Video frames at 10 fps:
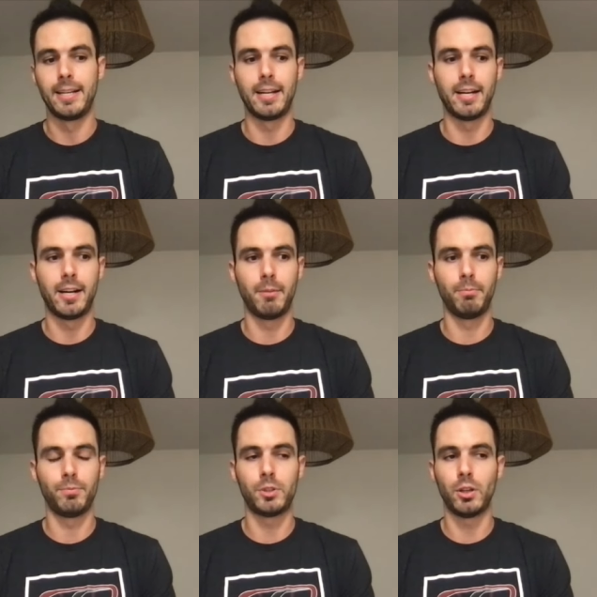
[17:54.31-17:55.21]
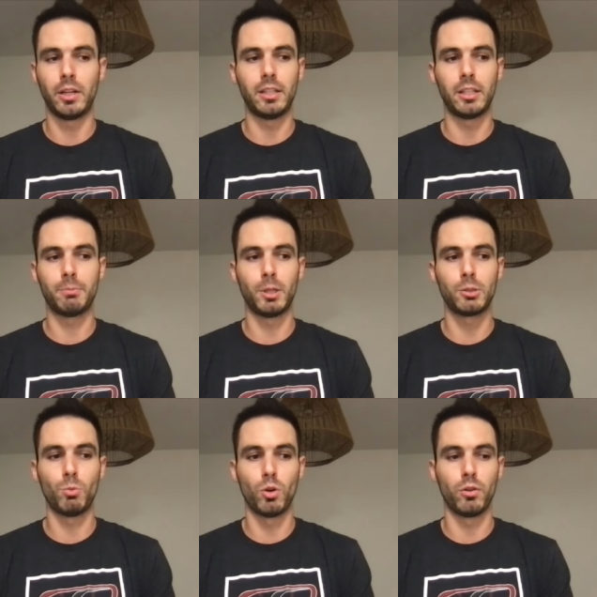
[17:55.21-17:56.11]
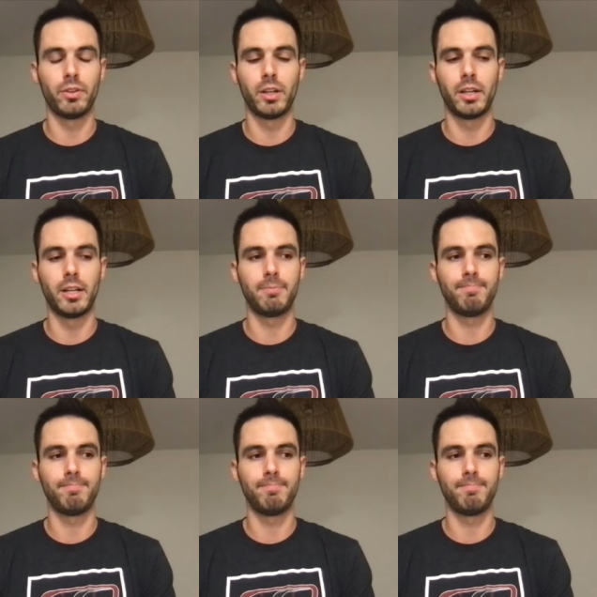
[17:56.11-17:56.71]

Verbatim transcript: Um, so it, it's much more of a